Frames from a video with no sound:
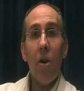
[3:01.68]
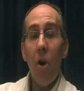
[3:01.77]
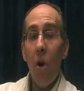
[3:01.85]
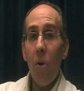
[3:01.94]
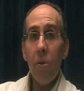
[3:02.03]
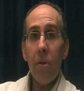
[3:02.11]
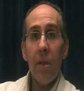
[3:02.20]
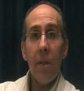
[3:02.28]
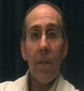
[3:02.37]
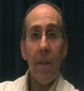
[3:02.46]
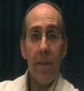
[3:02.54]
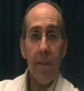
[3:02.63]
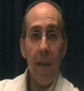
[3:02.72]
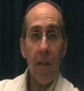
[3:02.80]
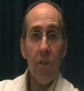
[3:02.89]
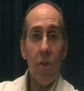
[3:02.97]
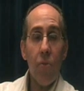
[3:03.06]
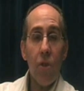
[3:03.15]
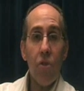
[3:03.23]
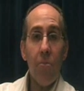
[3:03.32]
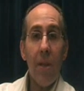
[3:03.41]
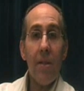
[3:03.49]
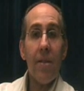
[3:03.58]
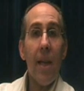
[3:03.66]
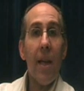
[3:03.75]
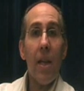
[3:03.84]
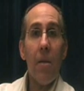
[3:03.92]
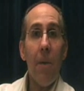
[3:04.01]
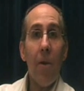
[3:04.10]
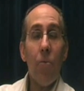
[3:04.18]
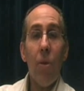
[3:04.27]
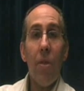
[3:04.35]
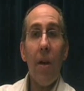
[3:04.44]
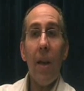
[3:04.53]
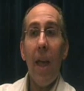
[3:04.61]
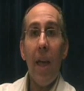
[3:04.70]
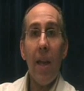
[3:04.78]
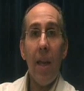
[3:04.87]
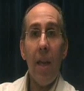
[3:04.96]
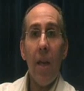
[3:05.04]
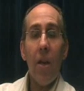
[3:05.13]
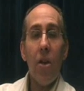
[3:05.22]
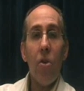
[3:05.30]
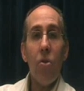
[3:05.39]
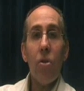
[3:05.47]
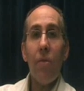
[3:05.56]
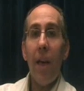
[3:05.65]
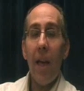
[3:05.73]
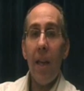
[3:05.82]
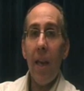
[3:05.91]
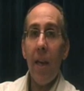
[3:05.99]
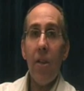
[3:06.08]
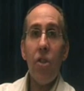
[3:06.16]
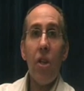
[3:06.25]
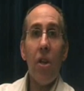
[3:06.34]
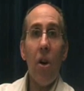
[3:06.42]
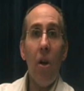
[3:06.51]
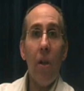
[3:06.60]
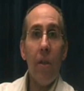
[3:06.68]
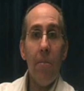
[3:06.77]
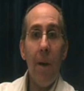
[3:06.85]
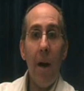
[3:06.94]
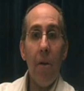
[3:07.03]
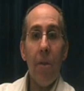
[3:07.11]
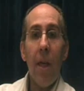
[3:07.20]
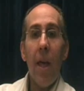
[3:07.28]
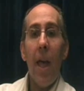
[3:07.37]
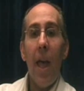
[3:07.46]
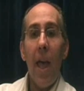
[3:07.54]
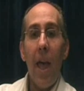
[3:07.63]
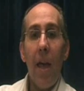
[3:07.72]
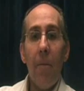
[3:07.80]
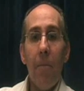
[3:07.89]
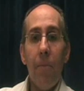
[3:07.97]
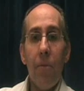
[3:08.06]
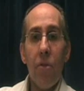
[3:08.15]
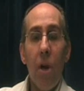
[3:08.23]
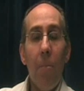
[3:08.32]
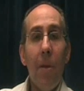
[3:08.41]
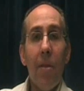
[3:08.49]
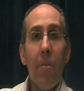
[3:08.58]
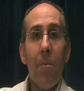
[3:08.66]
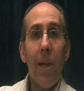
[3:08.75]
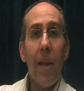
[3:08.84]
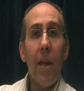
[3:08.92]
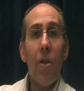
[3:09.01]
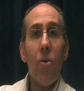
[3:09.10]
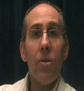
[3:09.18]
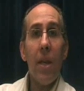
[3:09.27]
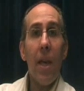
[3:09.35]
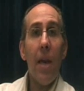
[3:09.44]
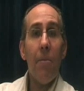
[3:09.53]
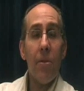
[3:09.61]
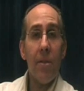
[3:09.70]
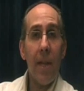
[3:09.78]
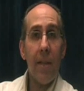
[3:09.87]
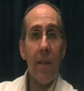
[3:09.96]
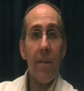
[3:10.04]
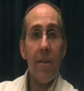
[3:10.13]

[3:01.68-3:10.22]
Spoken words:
cold dissection, which means taking them out without any use of any energy at all in the mouth, and stopping the bleeding using hemostatic